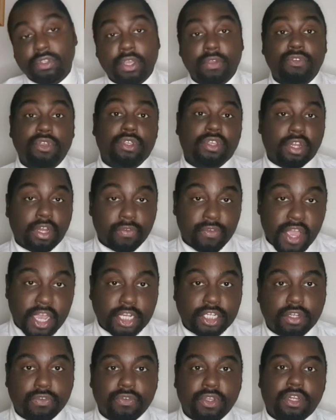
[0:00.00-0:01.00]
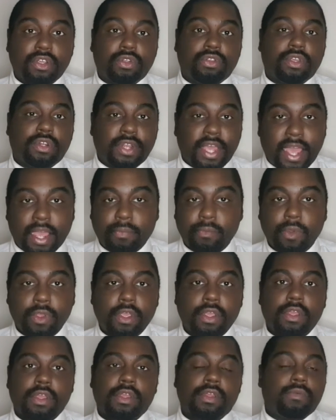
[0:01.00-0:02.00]
If you've seen the reaction video to that,
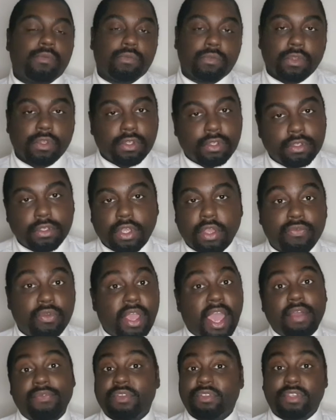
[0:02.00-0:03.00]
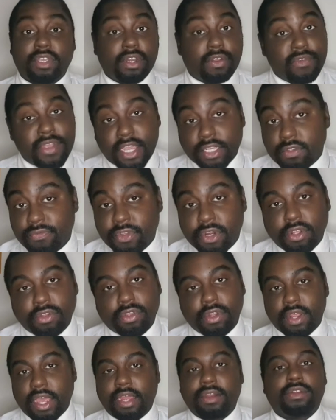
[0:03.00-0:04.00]
if you haven't seen the reaction video
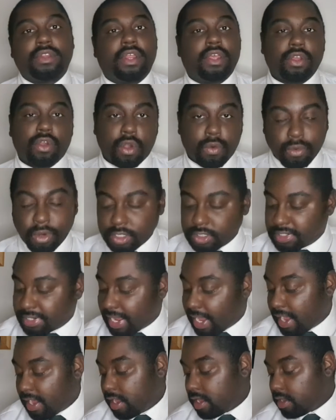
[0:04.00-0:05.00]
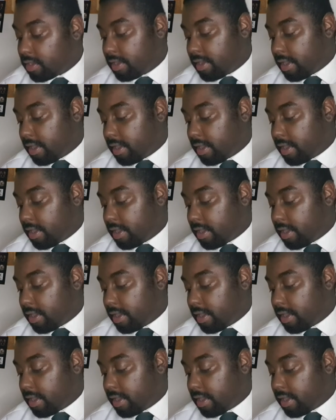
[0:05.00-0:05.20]
to that, then go watch that.